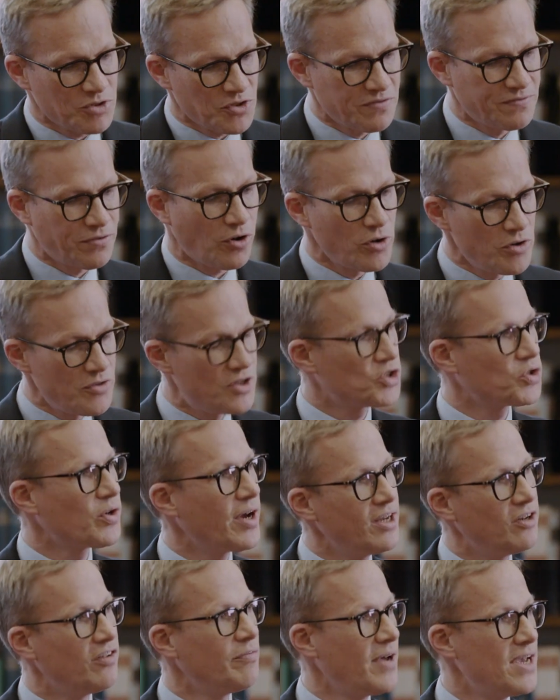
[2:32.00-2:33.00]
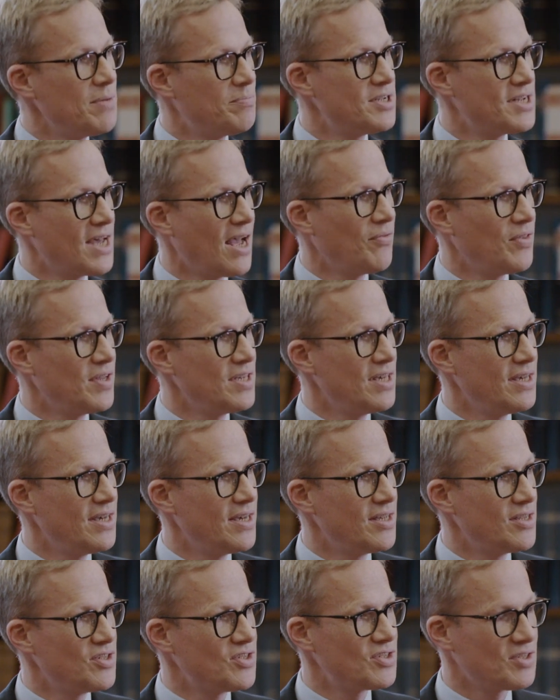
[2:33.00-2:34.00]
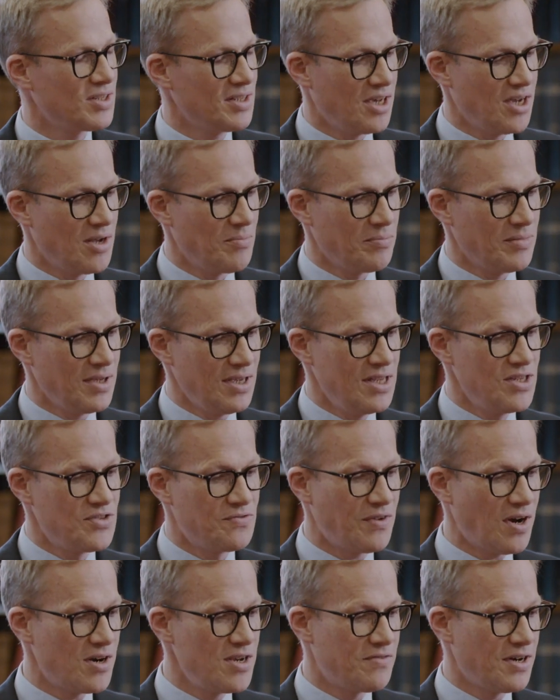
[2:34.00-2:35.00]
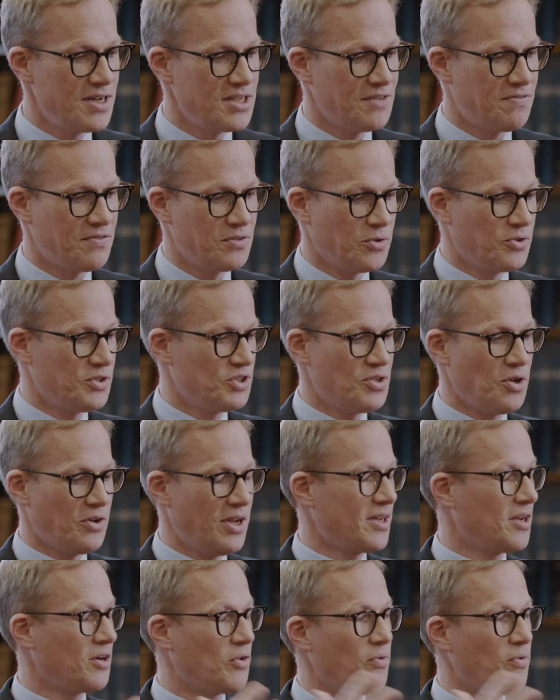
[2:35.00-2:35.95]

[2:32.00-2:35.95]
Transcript: able to follow the trail of paper down the years um, is very, very difficult. It's not like a